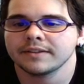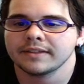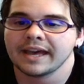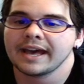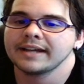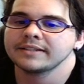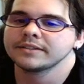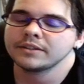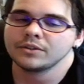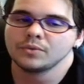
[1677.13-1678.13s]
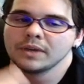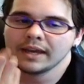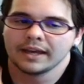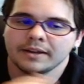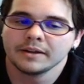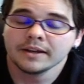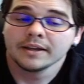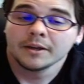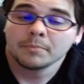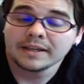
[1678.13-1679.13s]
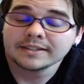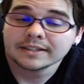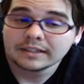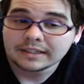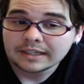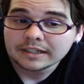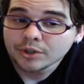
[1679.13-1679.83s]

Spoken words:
that you can basically